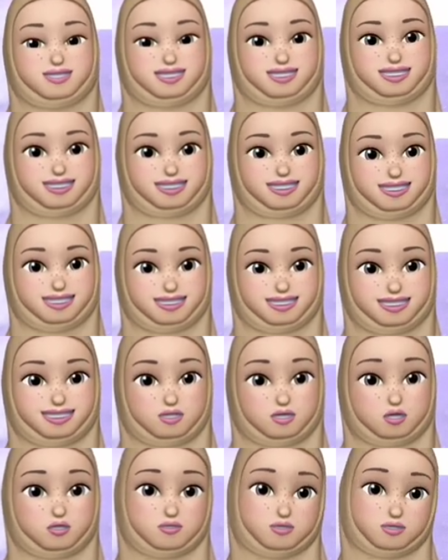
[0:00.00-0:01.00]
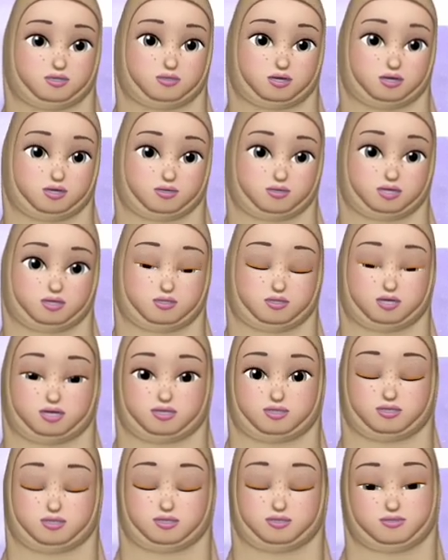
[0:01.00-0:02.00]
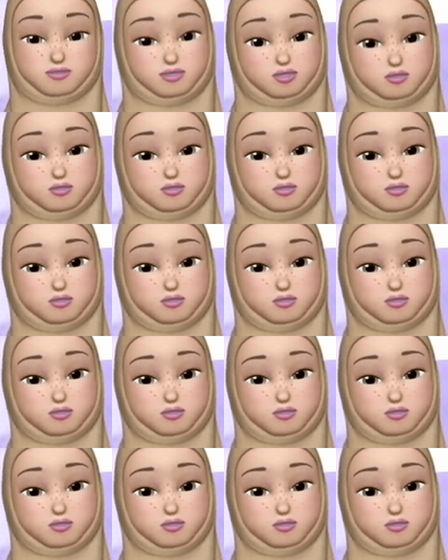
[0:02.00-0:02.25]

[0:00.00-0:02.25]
if the distance of the one-way run